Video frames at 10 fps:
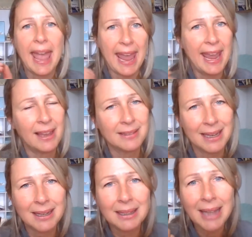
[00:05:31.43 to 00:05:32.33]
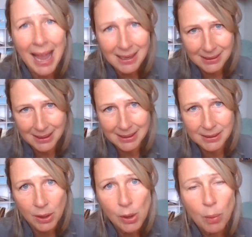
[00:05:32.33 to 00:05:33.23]
And in
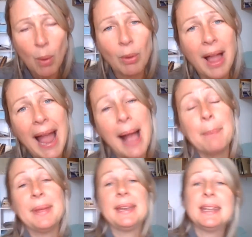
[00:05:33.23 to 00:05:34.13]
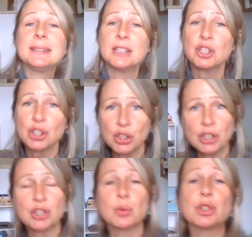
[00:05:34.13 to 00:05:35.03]
classes, what will happen is that
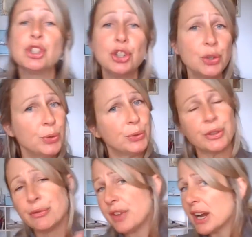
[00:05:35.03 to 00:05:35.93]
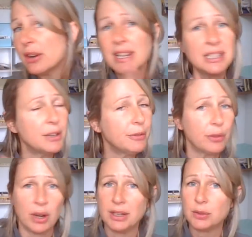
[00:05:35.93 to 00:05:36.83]
students will choose very
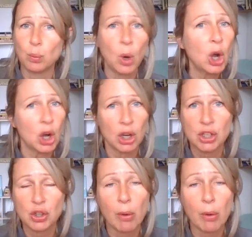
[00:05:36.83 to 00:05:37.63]
different words